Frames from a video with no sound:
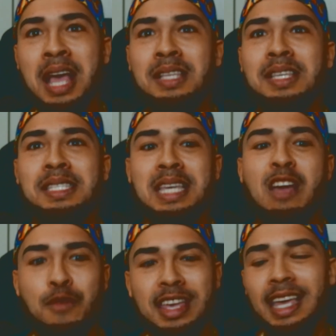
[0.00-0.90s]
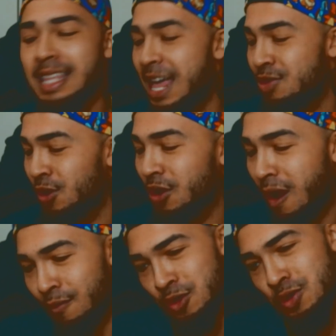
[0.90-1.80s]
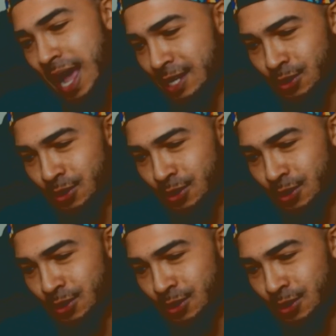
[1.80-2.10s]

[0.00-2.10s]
to see if we can get that third card for you guys.